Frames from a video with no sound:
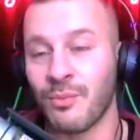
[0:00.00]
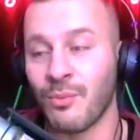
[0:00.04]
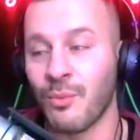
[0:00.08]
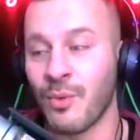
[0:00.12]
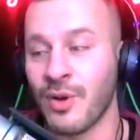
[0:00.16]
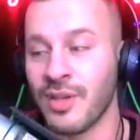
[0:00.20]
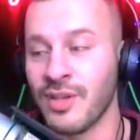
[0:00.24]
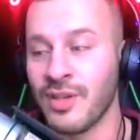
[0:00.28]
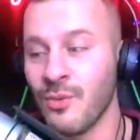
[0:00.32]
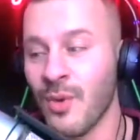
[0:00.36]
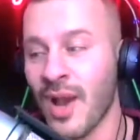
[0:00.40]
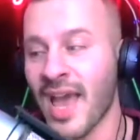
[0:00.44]

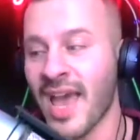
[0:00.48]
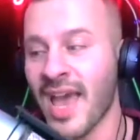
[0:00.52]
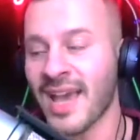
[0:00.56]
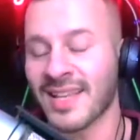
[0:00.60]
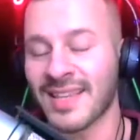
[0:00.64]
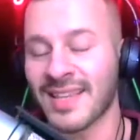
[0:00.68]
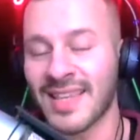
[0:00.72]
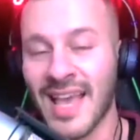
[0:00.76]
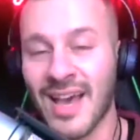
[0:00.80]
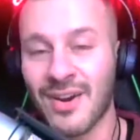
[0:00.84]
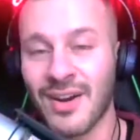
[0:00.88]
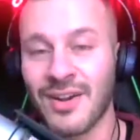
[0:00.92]
When you
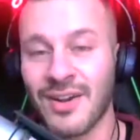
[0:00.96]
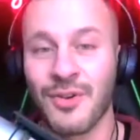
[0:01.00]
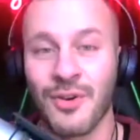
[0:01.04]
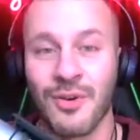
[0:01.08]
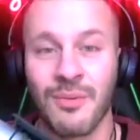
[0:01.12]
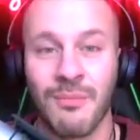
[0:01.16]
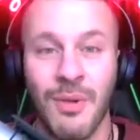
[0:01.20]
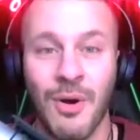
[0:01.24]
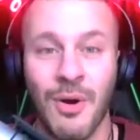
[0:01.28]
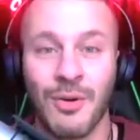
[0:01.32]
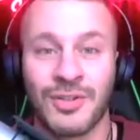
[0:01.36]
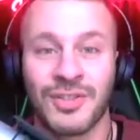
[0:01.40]
act out on your
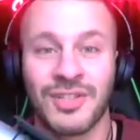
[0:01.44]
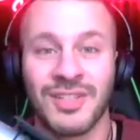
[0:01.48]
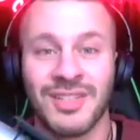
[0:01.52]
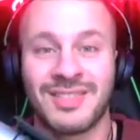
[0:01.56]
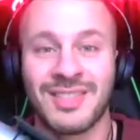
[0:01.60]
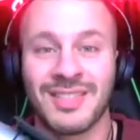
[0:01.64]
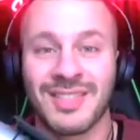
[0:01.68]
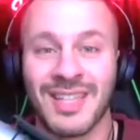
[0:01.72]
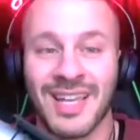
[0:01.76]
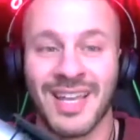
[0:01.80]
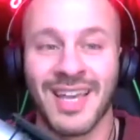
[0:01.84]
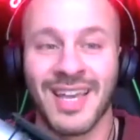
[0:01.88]

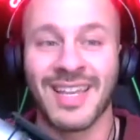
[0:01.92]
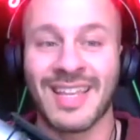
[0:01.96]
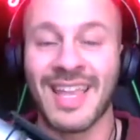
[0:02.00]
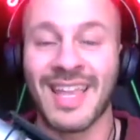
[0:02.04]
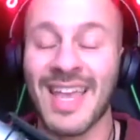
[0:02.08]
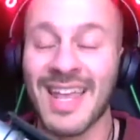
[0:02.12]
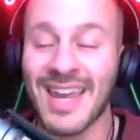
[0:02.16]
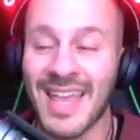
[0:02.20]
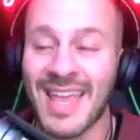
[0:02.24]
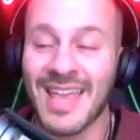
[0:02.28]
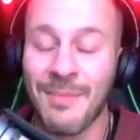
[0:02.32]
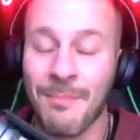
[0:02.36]
emotions like
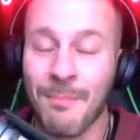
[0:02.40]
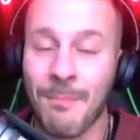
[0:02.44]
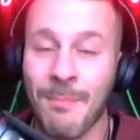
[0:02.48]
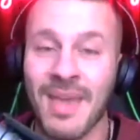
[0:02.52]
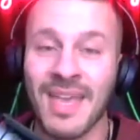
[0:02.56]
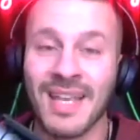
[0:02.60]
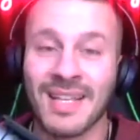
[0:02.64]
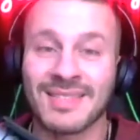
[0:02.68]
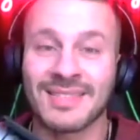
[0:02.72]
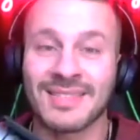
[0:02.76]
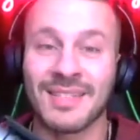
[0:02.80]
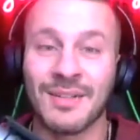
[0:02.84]
that, it
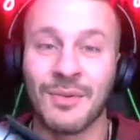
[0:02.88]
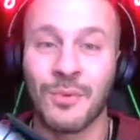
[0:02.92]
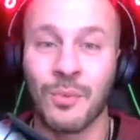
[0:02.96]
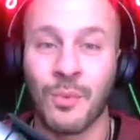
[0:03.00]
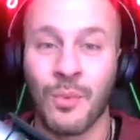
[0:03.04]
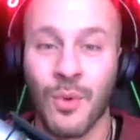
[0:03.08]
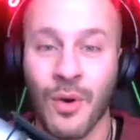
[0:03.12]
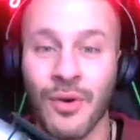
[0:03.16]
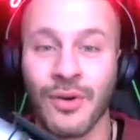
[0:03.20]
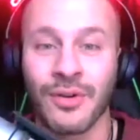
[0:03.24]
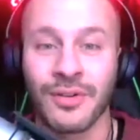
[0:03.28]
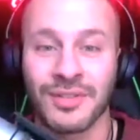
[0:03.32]
makes it
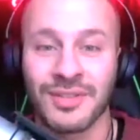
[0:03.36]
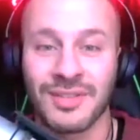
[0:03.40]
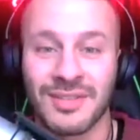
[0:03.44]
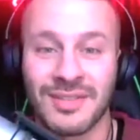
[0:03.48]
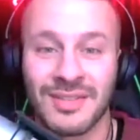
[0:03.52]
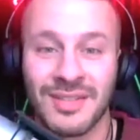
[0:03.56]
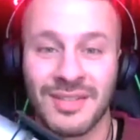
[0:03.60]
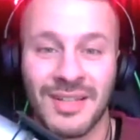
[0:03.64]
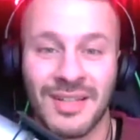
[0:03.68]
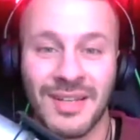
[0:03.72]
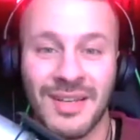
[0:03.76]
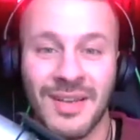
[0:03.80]

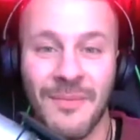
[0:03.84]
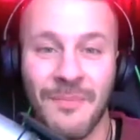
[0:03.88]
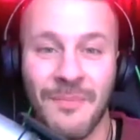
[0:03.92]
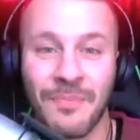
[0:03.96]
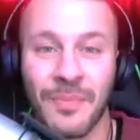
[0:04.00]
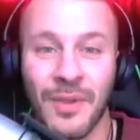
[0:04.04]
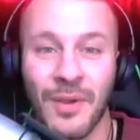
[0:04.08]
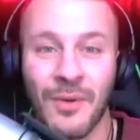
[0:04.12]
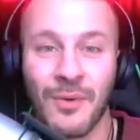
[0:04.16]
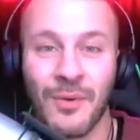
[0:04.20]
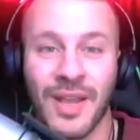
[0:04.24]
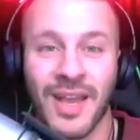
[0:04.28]
worse.
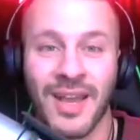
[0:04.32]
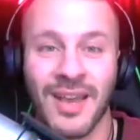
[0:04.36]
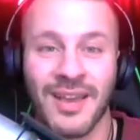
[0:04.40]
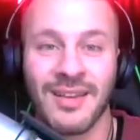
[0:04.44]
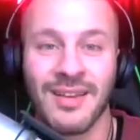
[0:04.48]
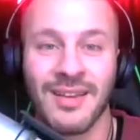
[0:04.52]
Okay.